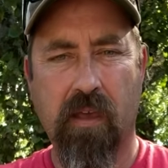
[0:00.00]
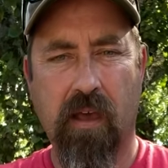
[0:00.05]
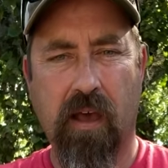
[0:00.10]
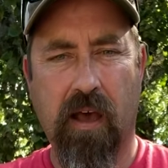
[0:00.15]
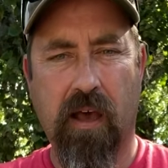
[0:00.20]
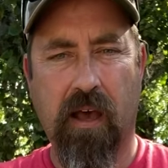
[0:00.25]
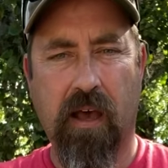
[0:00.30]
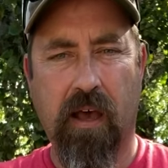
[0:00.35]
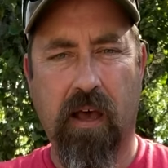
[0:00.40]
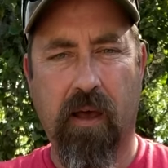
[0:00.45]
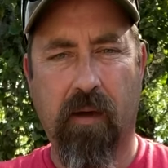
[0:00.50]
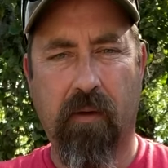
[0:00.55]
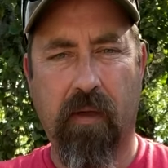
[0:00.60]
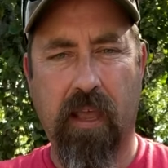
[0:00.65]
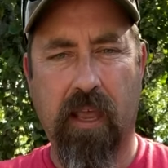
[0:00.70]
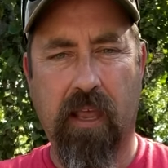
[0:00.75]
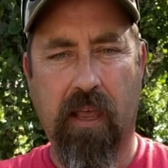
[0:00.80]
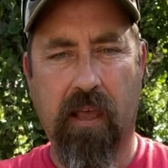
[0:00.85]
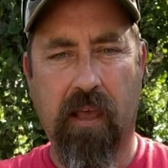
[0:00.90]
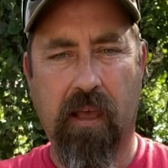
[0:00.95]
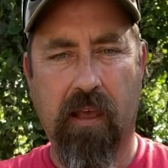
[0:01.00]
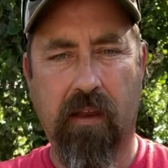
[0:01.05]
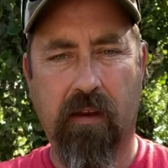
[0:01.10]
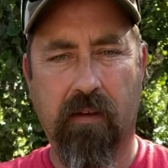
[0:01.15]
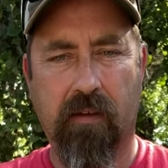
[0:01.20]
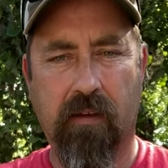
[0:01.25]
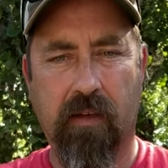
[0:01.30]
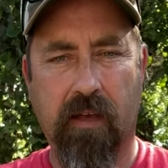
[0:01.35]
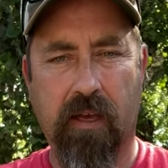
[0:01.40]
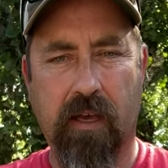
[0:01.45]
uh, and
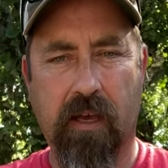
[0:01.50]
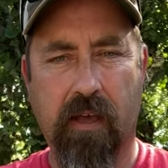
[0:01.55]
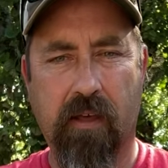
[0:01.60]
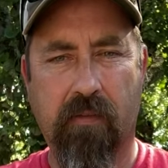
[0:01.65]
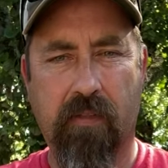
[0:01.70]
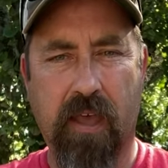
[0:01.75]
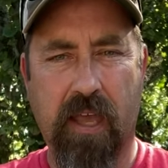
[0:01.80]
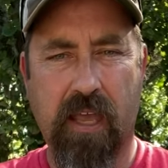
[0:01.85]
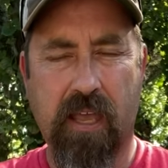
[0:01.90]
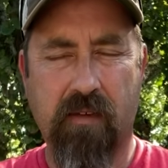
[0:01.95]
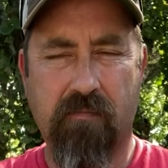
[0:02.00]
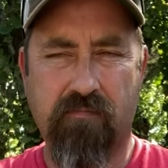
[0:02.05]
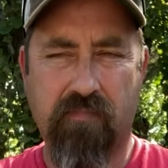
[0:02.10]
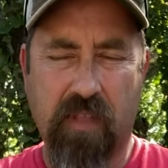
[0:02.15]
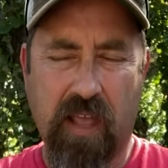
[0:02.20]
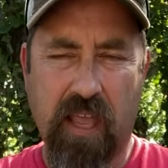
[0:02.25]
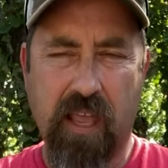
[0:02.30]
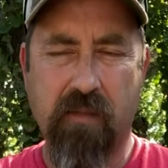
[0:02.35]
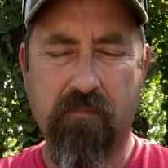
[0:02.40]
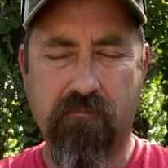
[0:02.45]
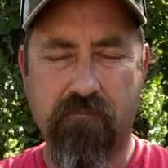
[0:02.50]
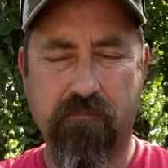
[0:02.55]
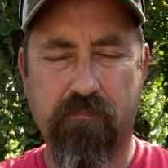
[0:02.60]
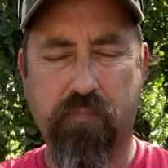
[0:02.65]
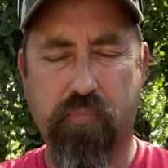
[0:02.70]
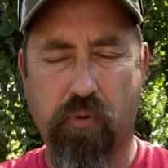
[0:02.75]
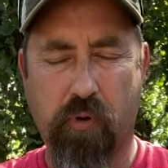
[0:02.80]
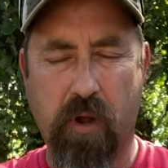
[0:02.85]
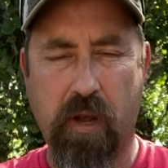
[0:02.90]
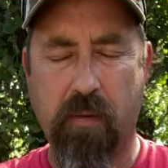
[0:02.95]
uh, they they
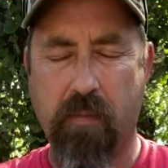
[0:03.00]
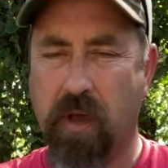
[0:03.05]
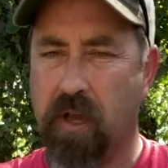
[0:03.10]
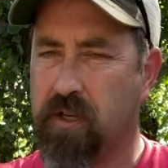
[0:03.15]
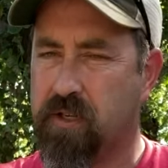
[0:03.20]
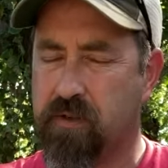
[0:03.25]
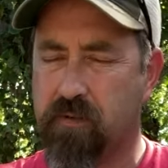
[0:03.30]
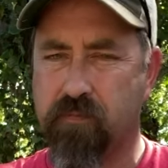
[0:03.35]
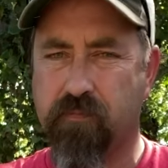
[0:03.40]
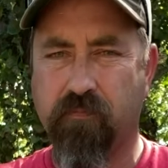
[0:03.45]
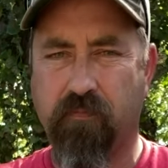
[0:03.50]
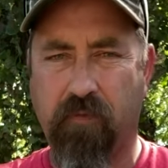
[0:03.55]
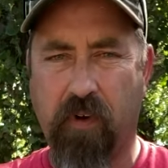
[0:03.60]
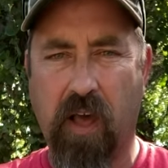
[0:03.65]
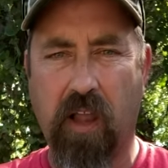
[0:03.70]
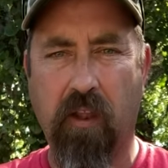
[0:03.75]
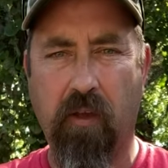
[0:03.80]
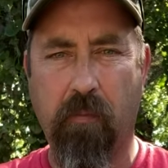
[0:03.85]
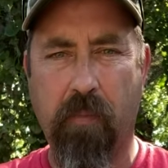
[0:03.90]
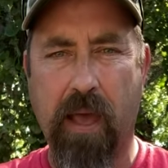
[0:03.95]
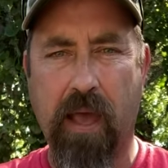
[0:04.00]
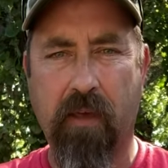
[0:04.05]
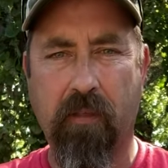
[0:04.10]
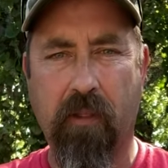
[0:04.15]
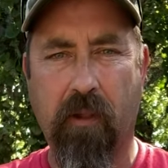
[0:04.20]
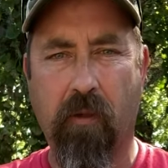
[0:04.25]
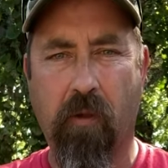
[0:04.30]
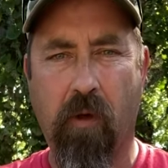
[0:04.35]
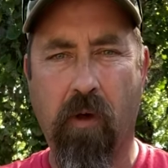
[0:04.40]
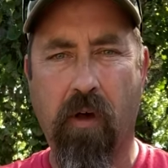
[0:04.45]
pretty much follow by the
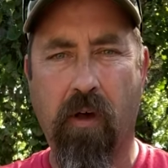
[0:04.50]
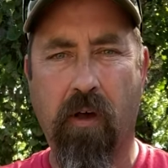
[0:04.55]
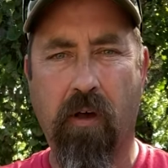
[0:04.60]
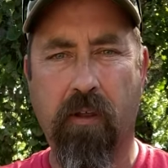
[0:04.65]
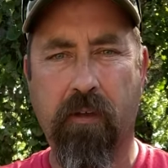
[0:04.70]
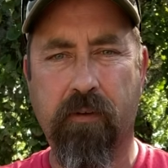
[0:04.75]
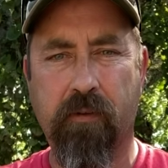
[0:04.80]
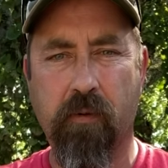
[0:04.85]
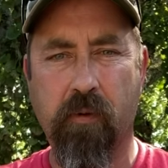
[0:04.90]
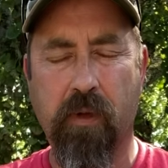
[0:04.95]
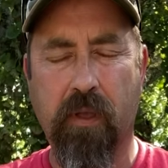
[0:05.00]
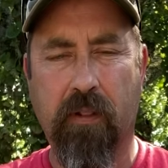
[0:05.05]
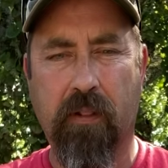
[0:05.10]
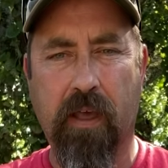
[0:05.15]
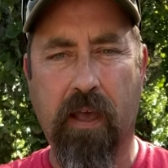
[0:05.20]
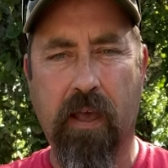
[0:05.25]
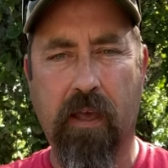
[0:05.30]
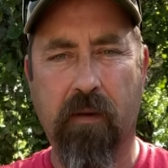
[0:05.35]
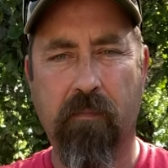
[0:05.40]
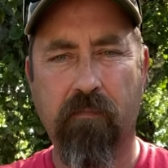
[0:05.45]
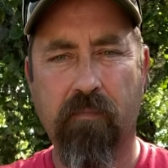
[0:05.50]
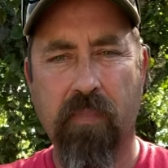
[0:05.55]
law on doing that.